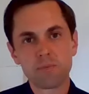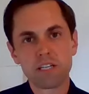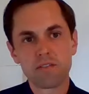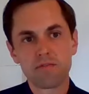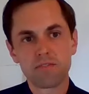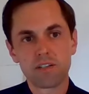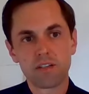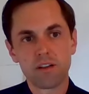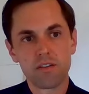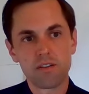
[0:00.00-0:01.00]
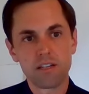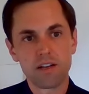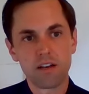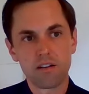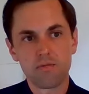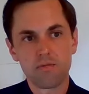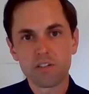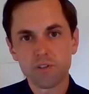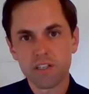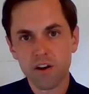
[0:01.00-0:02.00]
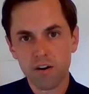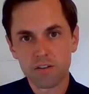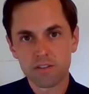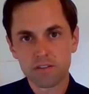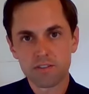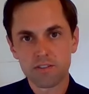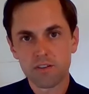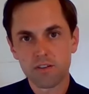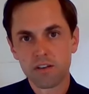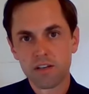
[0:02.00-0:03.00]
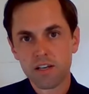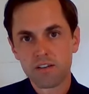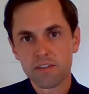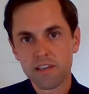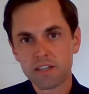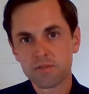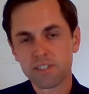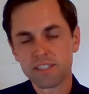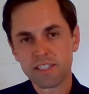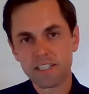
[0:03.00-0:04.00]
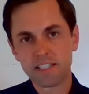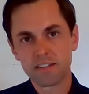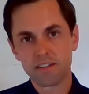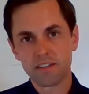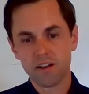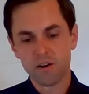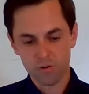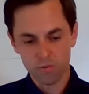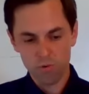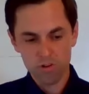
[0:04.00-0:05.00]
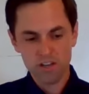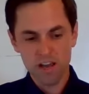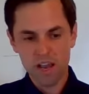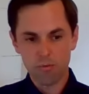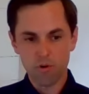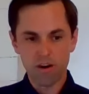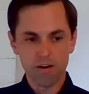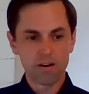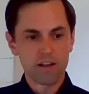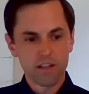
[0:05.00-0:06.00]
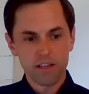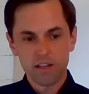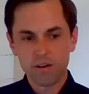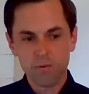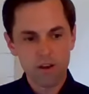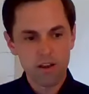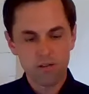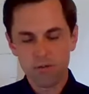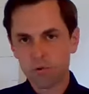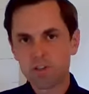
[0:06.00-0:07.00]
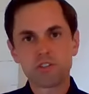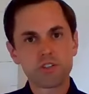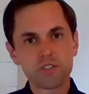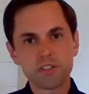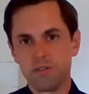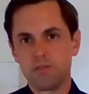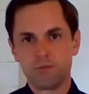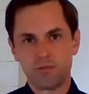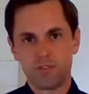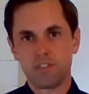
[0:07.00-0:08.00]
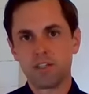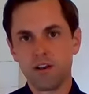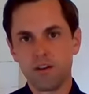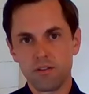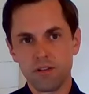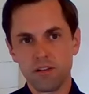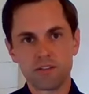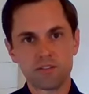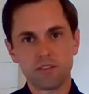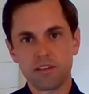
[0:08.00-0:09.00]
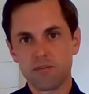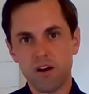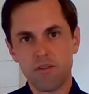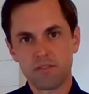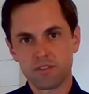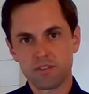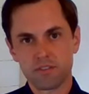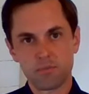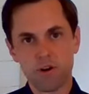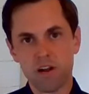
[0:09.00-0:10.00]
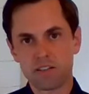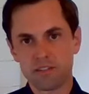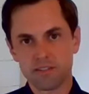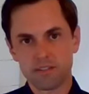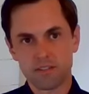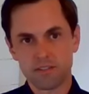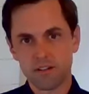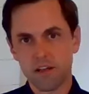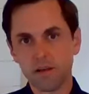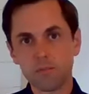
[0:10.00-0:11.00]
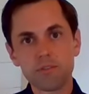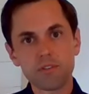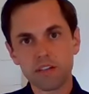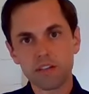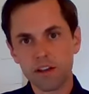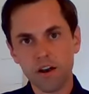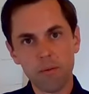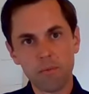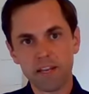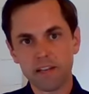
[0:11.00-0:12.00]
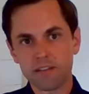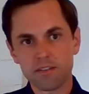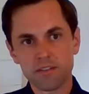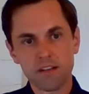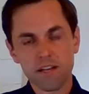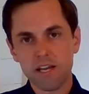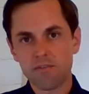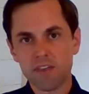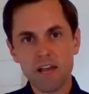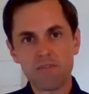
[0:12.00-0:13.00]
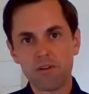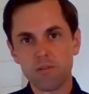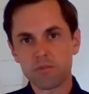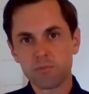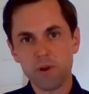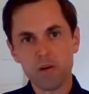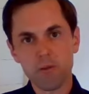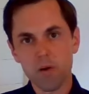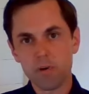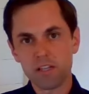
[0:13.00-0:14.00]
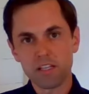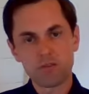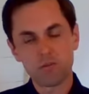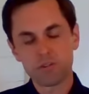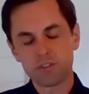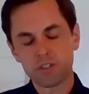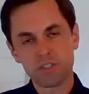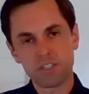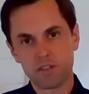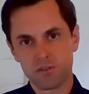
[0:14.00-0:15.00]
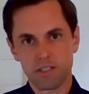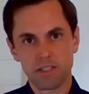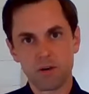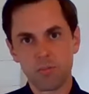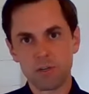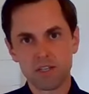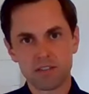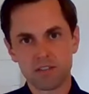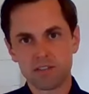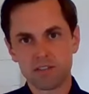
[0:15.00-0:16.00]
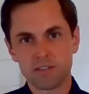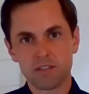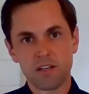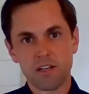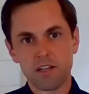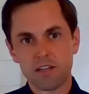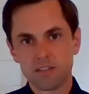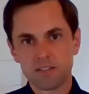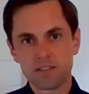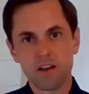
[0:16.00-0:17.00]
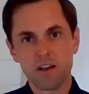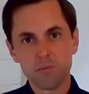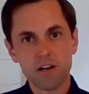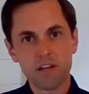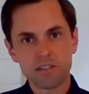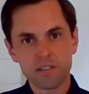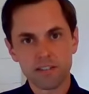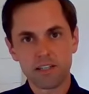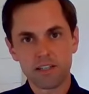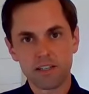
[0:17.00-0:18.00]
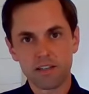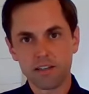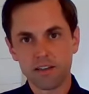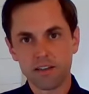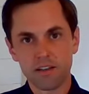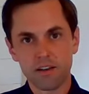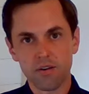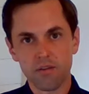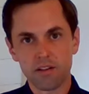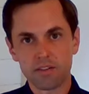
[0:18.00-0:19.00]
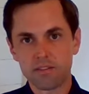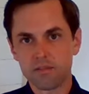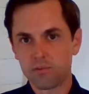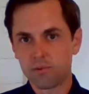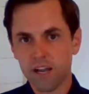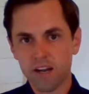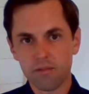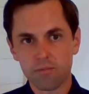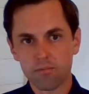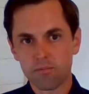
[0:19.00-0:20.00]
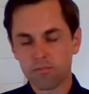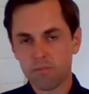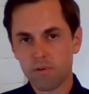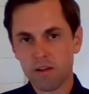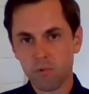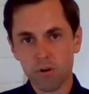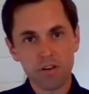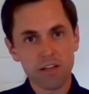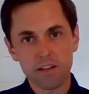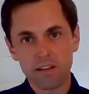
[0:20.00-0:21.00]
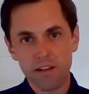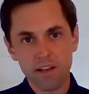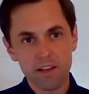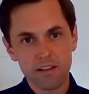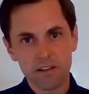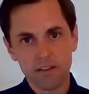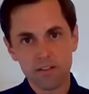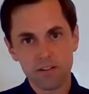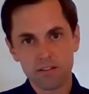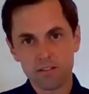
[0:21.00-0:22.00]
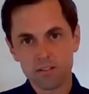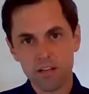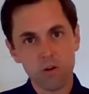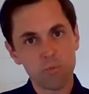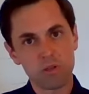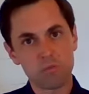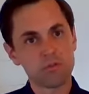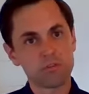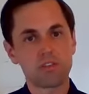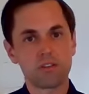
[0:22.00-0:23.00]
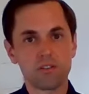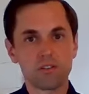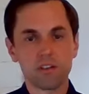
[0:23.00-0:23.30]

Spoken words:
me of, you know, the Victory Gardens or the things we did, you know, in wartime where, you know what, we should use, you know, the legislative offices to process these claims. You know, I mean, if they have a spare moment, that's what we should be doing, you know, because this is unprecedented, and, you know, we got to work hand in hand here to help people. So.